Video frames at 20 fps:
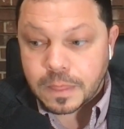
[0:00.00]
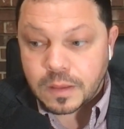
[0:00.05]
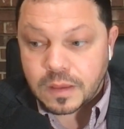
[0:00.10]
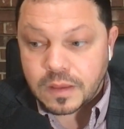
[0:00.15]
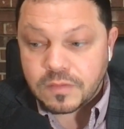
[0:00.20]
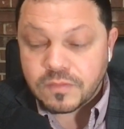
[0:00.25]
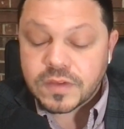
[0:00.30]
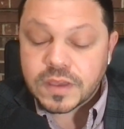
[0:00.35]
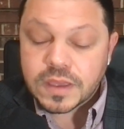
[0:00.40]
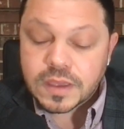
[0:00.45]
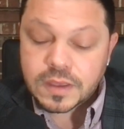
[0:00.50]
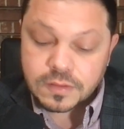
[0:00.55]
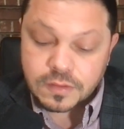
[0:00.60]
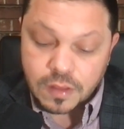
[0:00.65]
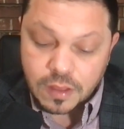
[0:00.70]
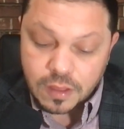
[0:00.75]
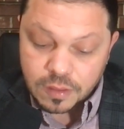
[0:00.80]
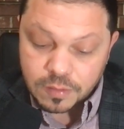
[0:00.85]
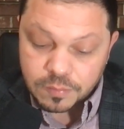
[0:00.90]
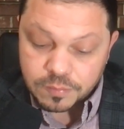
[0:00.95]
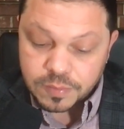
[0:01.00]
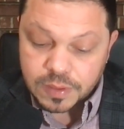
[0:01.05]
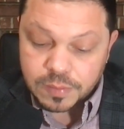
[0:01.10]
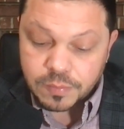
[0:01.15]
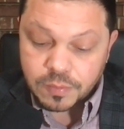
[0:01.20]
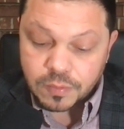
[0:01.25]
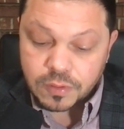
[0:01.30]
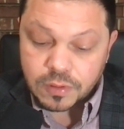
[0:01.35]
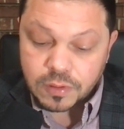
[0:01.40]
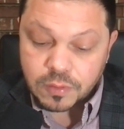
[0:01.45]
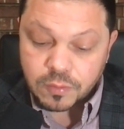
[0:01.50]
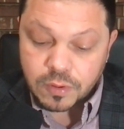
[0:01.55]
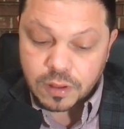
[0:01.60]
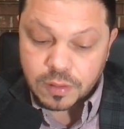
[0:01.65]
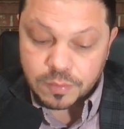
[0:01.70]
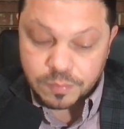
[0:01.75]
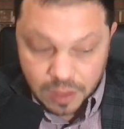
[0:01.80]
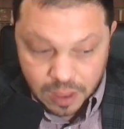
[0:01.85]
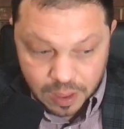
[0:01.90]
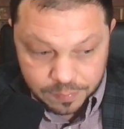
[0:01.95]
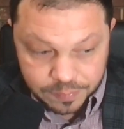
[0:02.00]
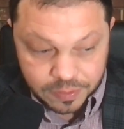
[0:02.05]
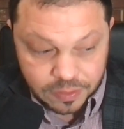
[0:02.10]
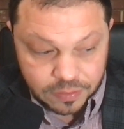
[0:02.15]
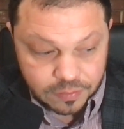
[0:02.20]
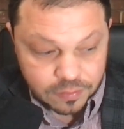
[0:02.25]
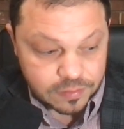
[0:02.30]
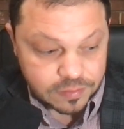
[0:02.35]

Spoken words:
in Vietnam, people who were unpopular